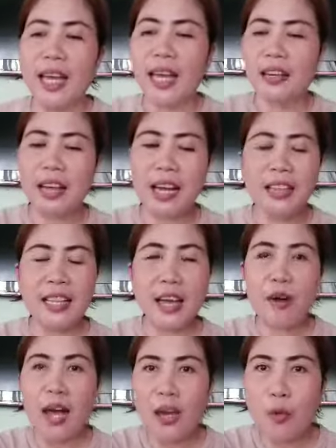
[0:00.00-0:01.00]
And right
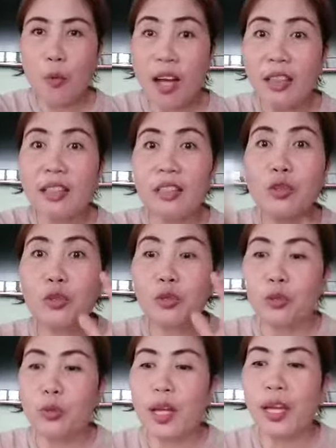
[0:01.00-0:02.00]
now, I wanted to
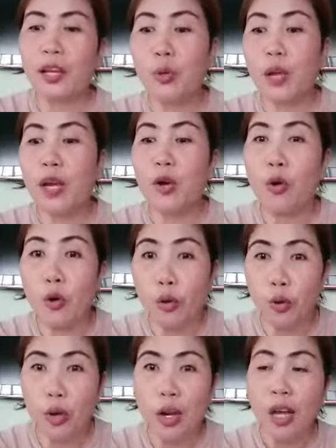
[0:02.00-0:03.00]
do a quick
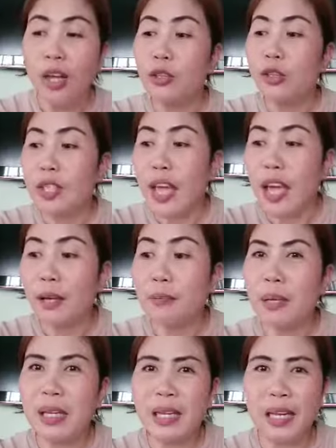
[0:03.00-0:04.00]
haul dun sa akin
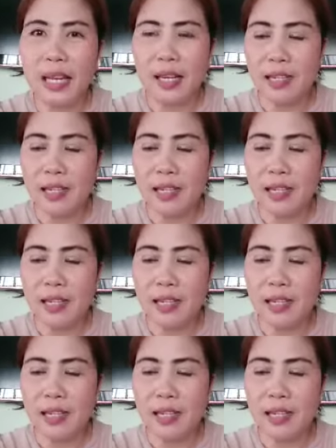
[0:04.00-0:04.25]
binili.